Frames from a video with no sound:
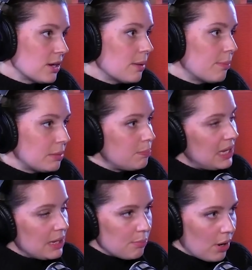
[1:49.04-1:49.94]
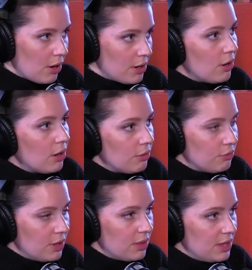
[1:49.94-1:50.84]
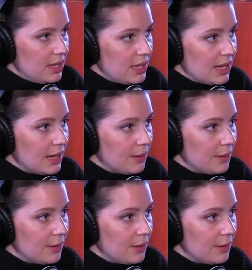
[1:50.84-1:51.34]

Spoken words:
but being part of the.